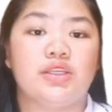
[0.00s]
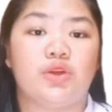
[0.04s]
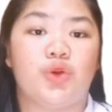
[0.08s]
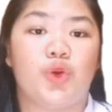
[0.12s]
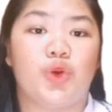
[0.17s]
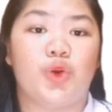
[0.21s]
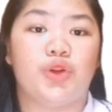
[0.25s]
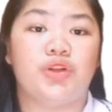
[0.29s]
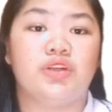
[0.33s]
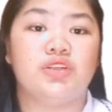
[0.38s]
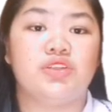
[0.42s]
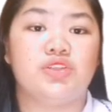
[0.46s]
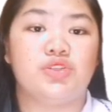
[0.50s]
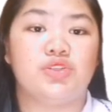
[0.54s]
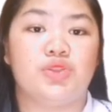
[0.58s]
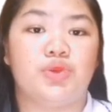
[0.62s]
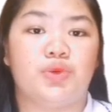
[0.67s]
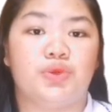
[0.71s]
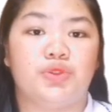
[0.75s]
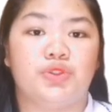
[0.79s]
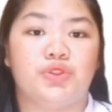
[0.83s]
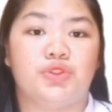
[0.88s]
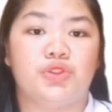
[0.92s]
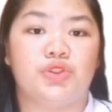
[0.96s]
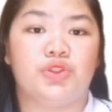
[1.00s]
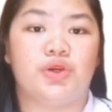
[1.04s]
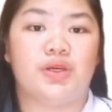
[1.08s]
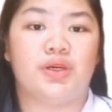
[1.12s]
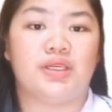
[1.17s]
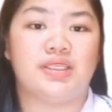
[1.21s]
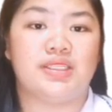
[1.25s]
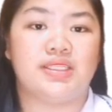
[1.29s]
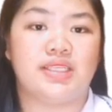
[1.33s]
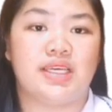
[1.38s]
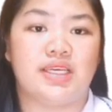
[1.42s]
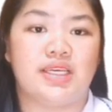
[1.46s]
a cornerstone to
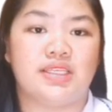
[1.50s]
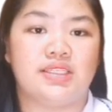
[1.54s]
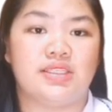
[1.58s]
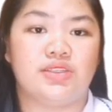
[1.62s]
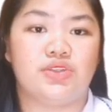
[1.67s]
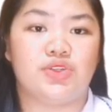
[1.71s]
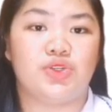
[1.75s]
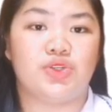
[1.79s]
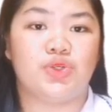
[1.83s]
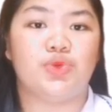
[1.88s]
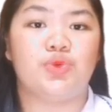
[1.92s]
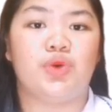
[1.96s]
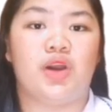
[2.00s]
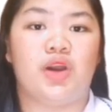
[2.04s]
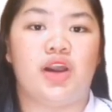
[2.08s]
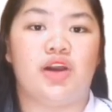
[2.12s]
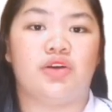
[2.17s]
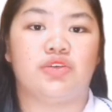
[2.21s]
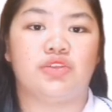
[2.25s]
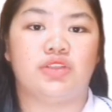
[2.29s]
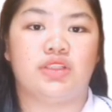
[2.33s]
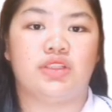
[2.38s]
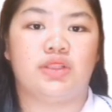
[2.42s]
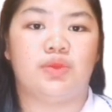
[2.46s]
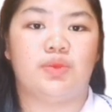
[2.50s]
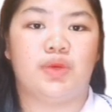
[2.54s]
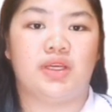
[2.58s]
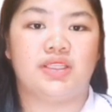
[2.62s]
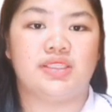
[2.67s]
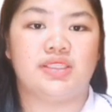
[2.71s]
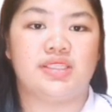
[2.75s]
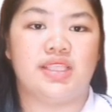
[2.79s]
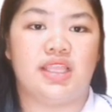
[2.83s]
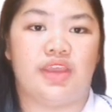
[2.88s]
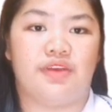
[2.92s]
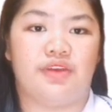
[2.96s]
access throughout
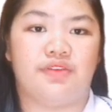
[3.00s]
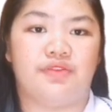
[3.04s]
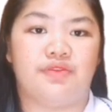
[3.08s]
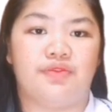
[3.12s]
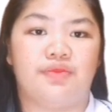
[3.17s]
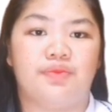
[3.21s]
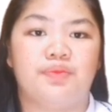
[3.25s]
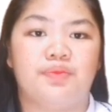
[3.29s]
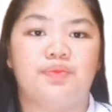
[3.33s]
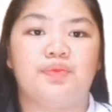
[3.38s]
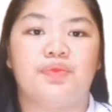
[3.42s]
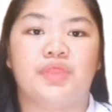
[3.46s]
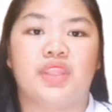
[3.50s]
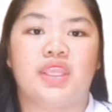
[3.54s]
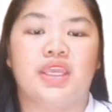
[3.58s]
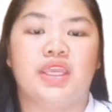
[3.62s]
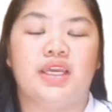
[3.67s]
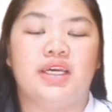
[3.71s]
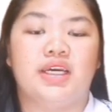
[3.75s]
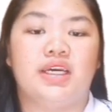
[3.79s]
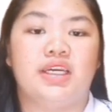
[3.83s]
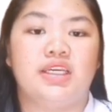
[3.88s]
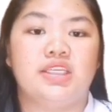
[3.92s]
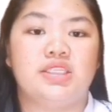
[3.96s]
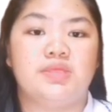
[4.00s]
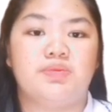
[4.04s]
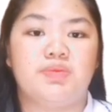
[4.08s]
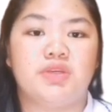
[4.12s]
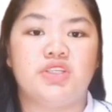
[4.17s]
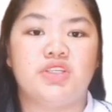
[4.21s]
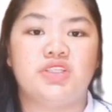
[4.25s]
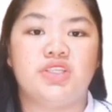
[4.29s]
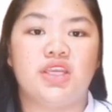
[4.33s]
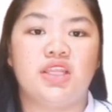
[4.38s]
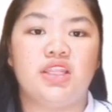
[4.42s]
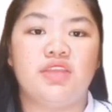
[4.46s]
one's life,
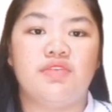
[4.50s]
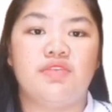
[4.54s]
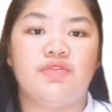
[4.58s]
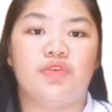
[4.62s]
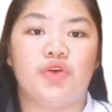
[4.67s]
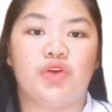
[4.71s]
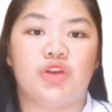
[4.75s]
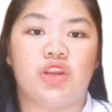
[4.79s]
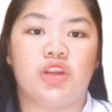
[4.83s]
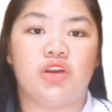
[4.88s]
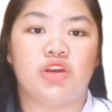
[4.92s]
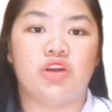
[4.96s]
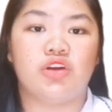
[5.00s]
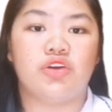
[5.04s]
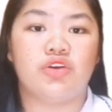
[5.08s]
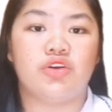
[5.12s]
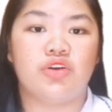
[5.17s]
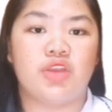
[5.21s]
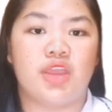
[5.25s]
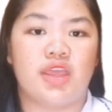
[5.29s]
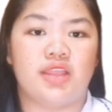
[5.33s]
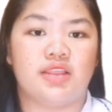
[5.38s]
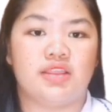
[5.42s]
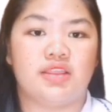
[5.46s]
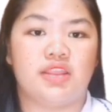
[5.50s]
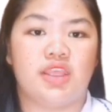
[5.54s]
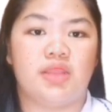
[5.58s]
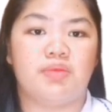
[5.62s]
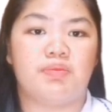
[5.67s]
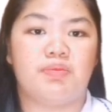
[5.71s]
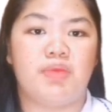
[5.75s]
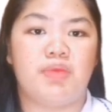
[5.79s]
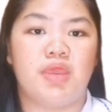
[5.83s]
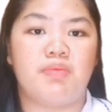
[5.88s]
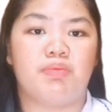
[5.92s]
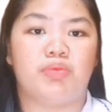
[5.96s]
especially for
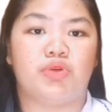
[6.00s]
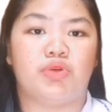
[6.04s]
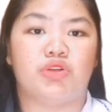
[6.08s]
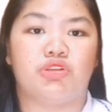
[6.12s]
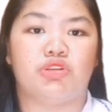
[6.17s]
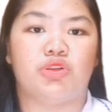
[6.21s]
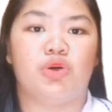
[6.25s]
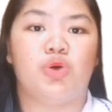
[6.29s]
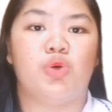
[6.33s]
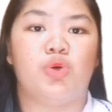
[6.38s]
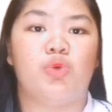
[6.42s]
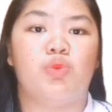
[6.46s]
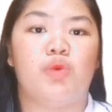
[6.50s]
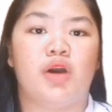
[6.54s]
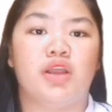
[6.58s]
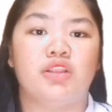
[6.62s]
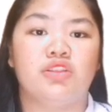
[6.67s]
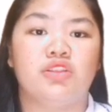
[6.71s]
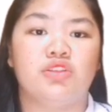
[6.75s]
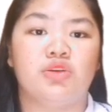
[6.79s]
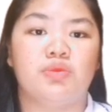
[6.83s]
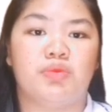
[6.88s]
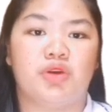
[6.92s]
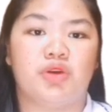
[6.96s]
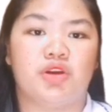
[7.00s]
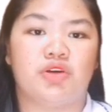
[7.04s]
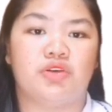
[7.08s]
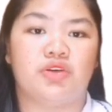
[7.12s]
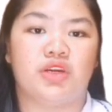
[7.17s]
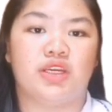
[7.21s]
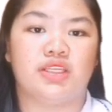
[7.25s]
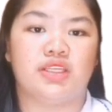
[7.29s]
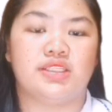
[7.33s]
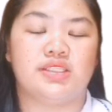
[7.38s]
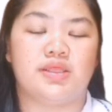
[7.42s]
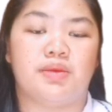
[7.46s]
career-oriented people who want to
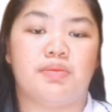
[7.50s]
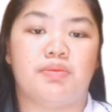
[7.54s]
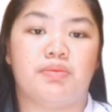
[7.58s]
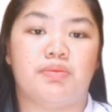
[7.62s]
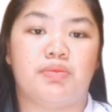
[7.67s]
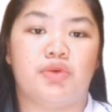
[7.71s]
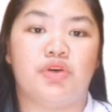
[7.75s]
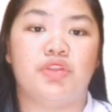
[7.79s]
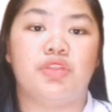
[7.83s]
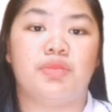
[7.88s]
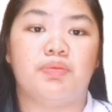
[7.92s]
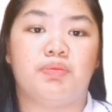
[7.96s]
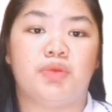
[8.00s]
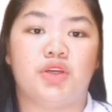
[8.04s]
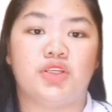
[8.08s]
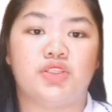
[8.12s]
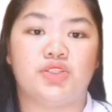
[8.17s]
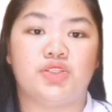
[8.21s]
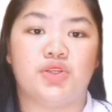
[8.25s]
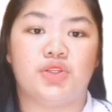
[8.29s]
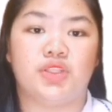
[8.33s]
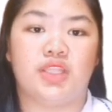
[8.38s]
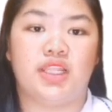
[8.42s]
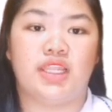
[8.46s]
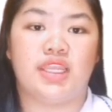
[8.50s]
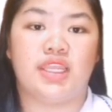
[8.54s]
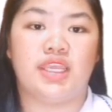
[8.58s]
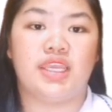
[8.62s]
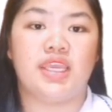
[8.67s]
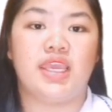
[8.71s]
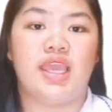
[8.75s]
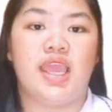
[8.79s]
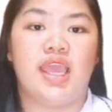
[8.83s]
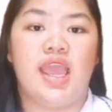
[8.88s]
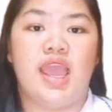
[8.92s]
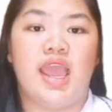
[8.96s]
progress both
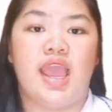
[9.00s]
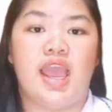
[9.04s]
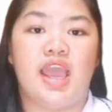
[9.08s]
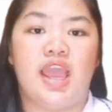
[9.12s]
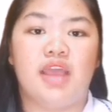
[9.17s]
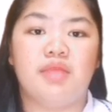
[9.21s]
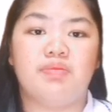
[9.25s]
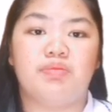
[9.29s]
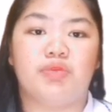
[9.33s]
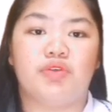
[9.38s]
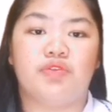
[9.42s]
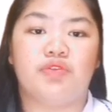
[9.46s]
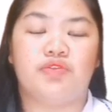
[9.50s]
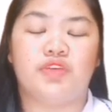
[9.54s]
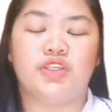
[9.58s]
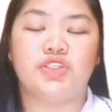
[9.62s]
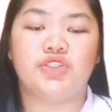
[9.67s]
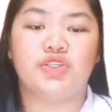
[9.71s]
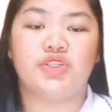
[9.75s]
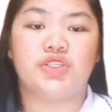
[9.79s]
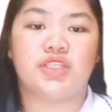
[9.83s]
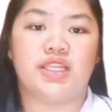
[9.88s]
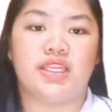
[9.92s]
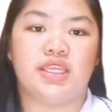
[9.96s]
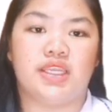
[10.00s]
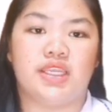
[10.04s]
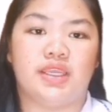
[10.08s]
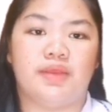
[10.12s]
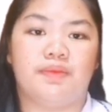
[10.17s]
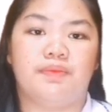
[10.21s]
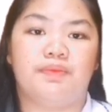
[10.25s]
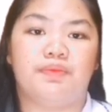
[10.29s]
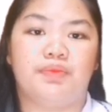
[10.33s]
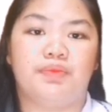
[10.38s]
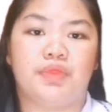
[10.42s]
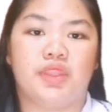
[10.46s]
personally and professionally.
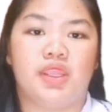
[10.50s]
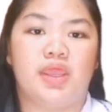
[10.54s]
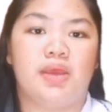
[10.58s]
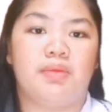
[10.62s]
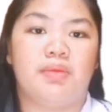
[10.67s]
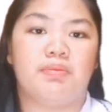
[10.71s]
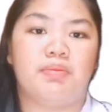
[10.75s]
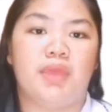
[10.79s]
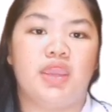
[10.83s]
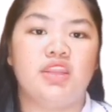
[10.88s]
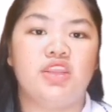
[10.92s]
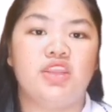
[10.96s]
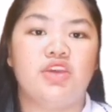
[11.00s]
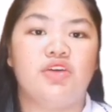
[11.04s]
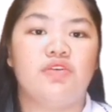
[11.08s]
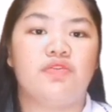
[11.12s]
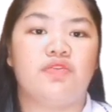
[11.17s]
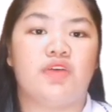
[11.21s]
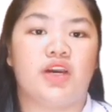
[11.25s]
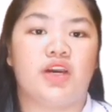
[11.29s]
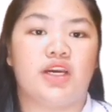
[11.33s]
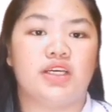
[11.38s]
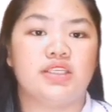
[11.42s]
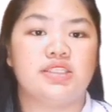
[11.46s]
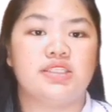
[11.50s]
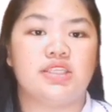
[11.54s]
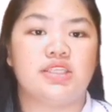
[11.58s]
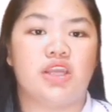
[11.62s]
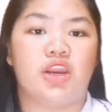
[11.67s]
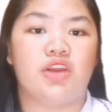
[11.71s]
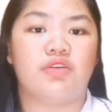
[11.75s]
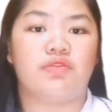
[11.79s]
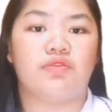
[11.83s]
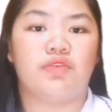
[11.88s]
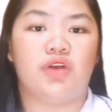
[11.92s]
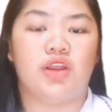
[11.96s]
Many of us
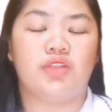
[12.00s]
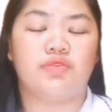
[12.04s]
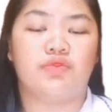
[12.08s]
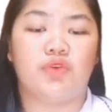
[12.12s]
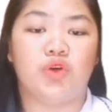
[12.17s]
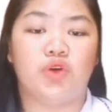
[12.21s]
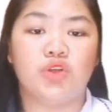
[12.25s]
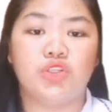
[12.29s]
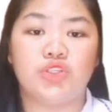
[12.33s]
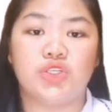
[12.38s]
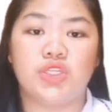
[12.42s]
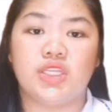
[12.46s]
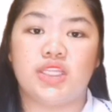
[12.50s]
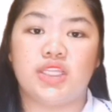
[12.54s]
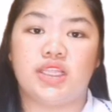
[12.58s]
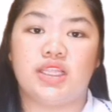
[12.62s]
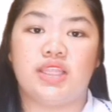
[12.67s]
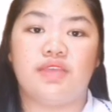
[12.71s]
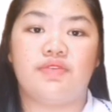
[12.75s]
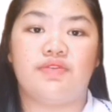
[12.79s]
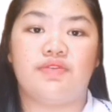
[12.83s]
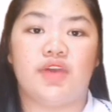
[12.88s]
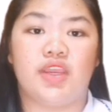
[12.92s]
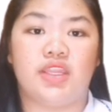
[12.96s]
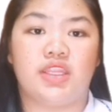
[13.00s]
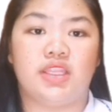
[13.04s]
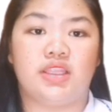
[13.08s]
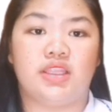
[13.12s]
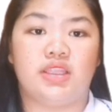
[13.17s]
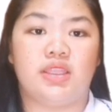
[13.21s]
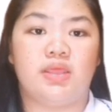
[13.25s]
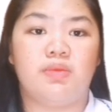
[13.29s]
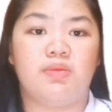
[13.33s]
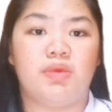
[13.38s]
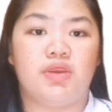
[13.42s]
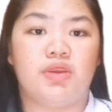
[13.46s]
are unfortunately find
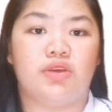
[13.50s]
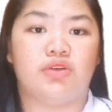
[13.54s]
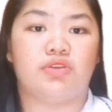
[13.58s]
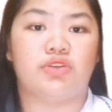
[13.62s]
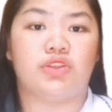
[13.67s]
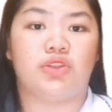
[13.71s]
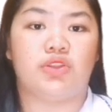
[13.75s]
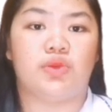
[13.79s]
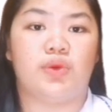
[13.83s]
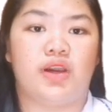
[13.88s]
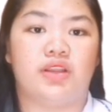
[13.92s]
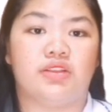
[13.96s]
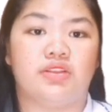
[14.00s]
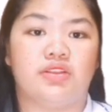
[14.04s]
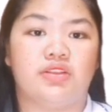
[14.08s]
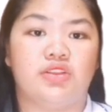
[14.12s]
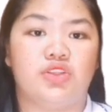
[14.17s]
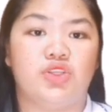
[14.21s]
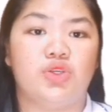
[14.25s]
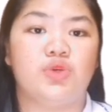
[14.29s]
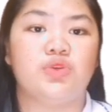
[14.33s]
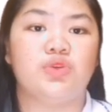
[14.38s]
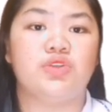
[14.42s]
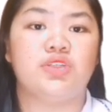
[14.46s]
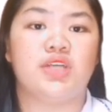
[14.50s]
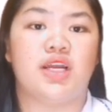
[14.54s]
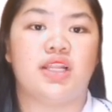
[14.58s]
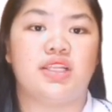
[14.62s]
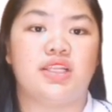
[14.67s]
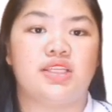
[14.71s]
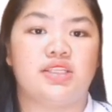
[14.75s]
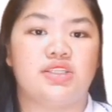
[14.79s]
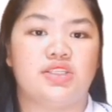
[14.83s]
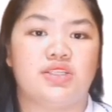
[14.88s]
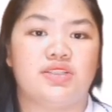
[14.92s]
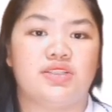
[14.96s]
it difficult to add new
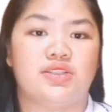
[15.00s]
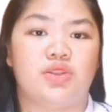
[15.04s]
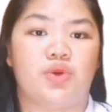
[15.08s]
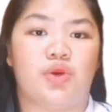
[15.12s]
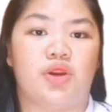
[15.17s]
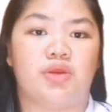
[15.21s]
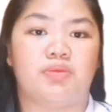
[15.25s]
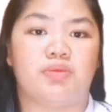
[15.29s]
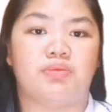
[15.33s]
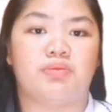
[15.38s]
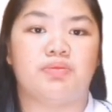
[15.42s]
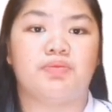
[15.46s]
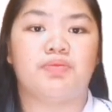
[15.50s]
challenges to our